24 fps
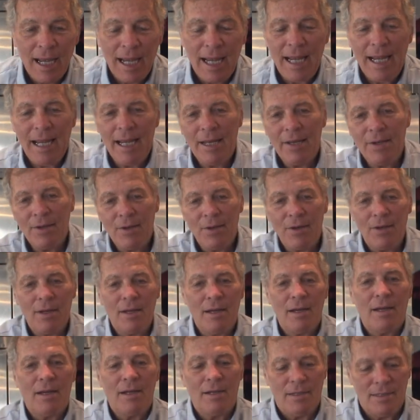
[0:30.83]
And
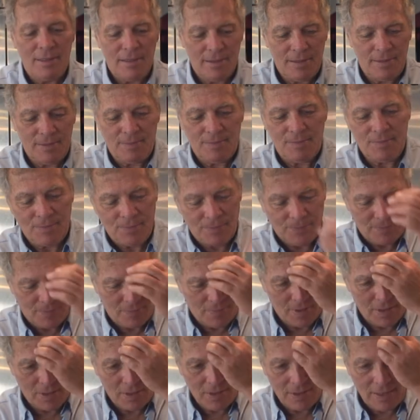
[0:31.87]

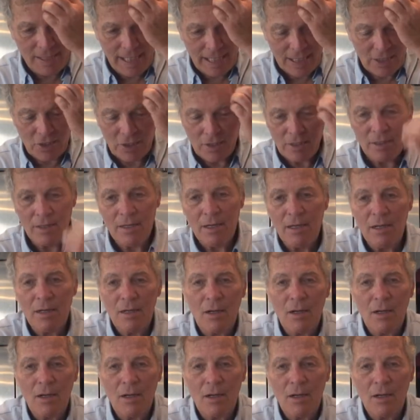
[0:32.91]
Dixon